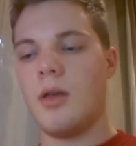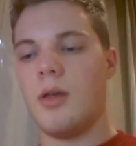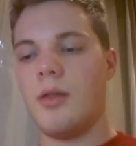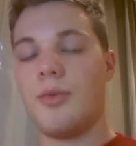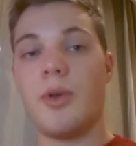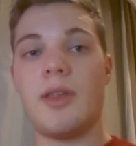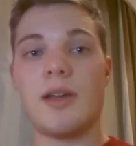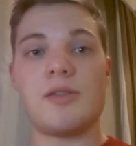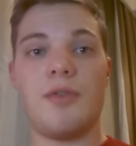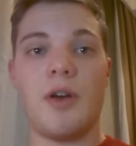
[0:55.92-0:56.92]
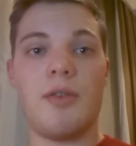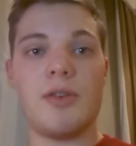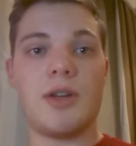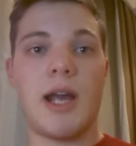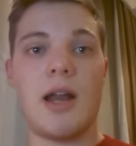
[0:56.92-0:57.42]
three thousand five
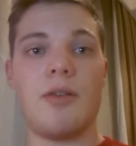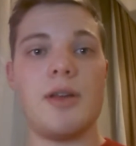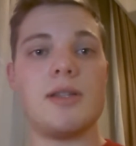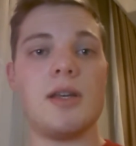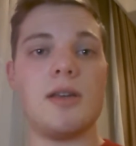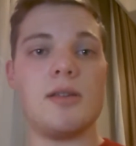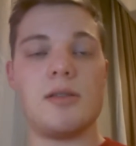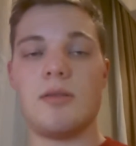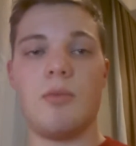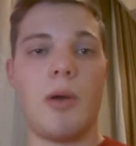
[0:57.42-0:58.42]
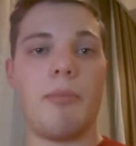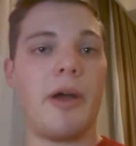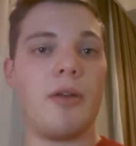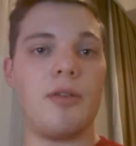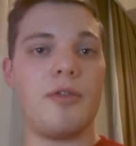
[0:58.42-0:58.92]
hundred calories is one
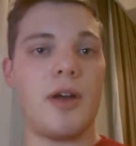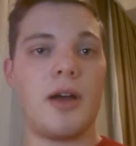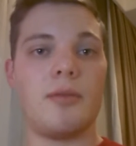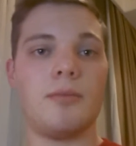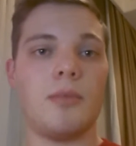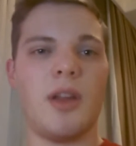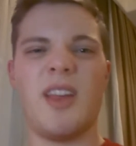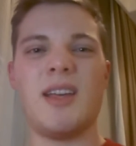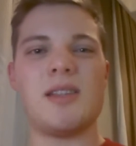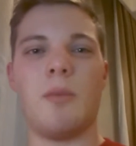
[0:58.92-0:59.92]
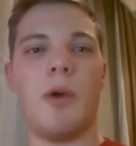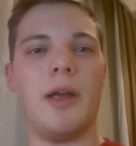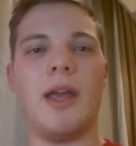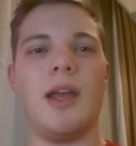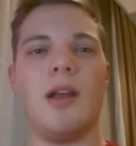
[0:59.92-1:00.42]
pound of fat. I think it said one
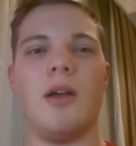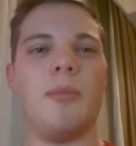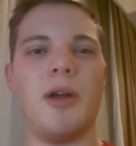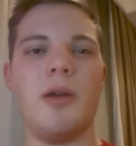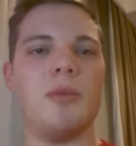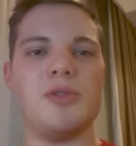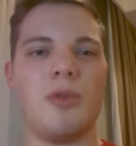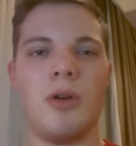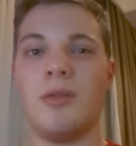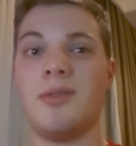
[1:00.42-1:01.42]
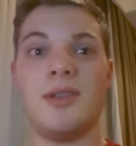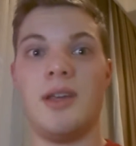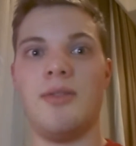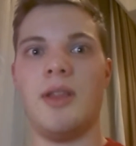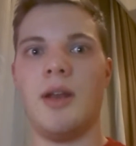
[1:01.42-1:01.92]
kilo, but it was wrong. So
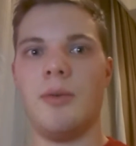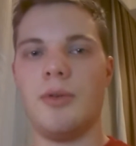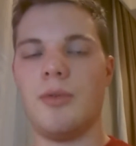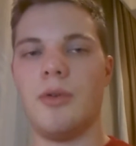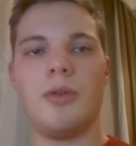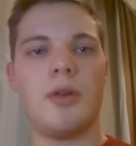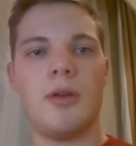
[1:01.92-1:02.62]
even then it was wrong. So,